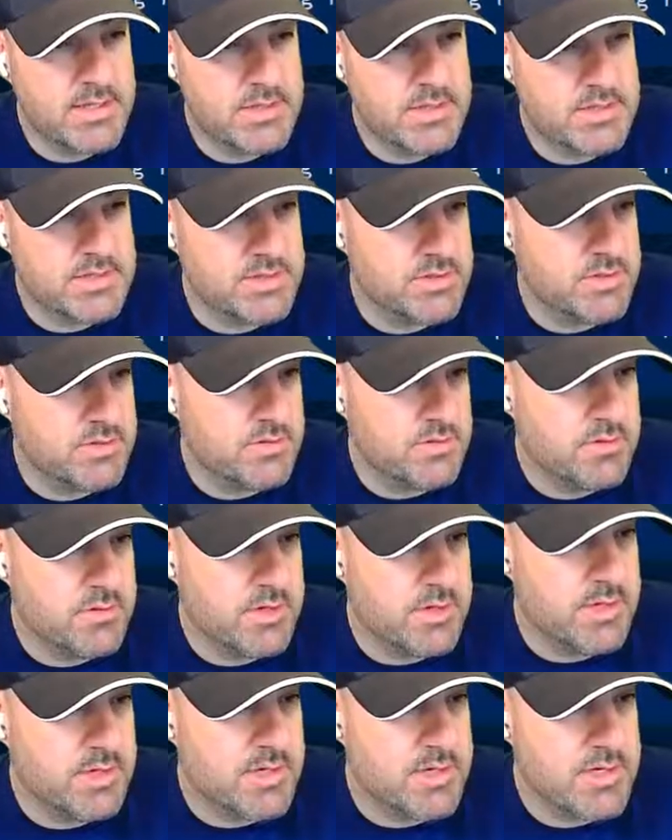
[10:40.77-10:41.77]
So
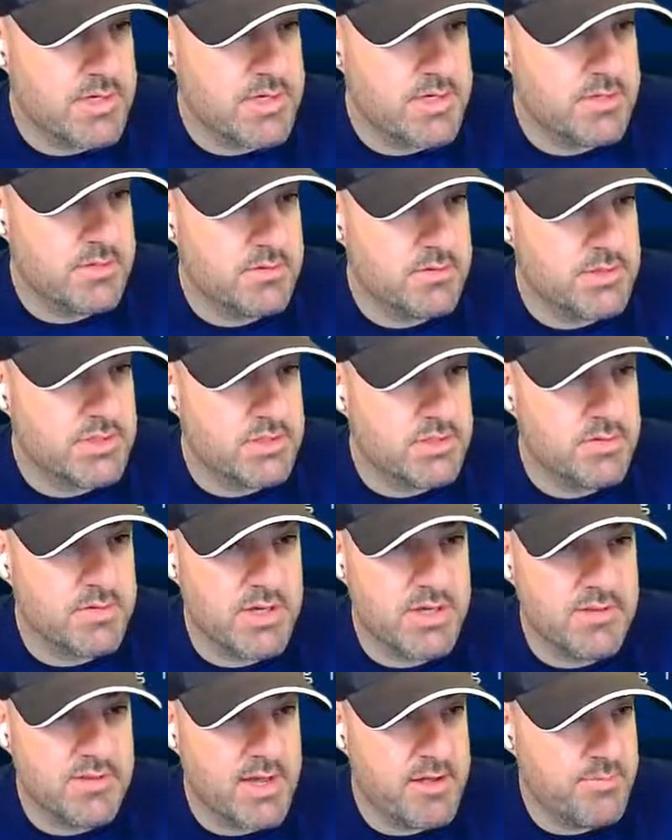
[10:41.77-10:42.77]
just
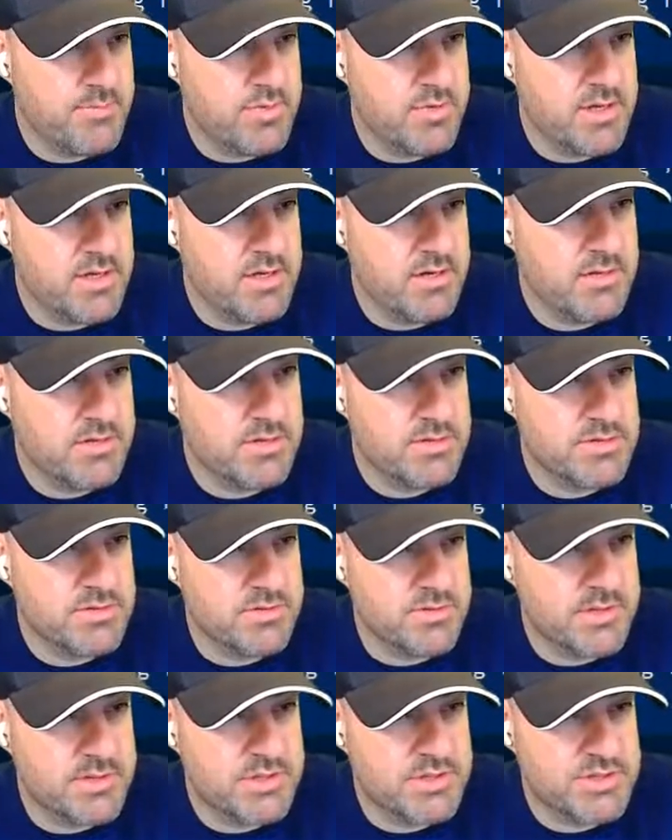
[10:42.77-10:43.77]
looking at the output here, so
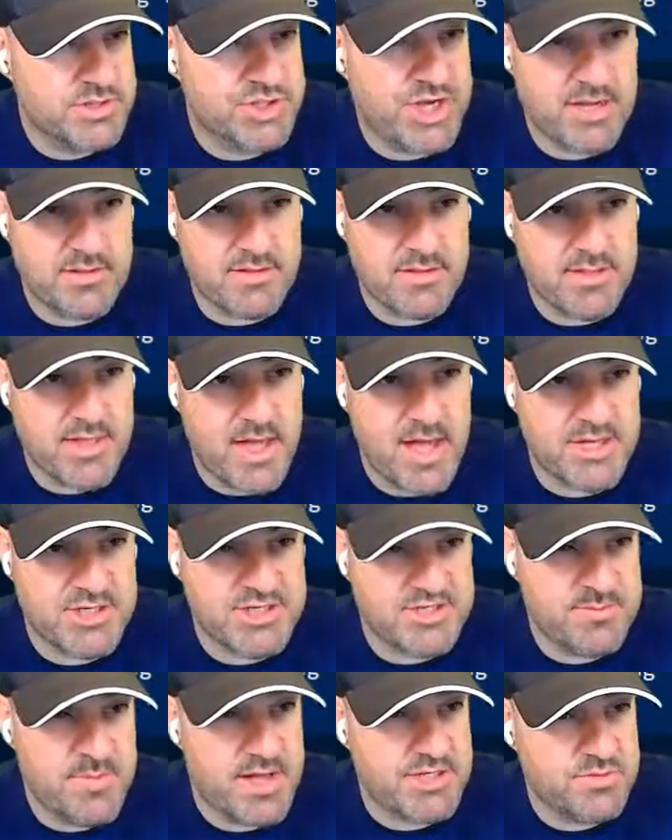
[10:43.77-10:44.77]
that it's checked that the
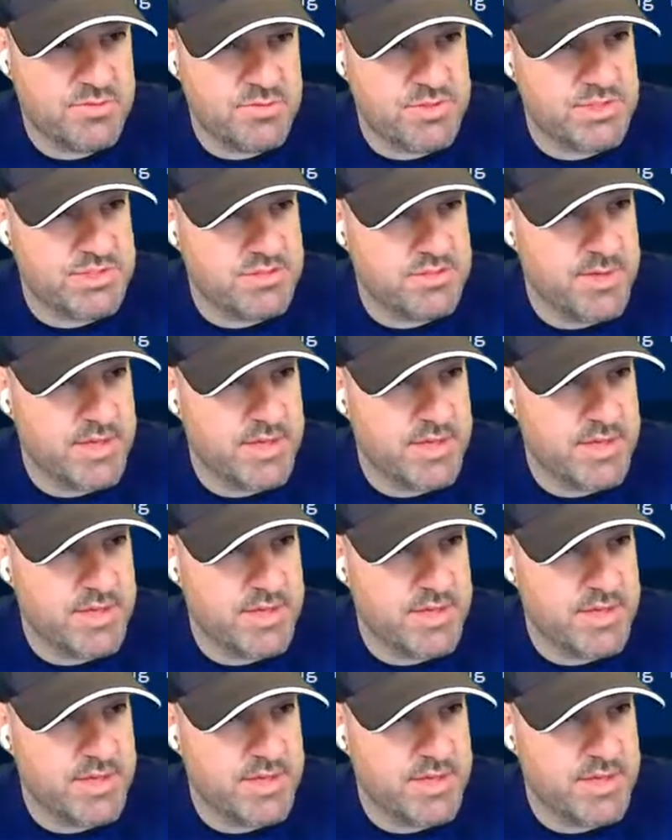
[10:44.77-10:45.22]
hashes match, which is to be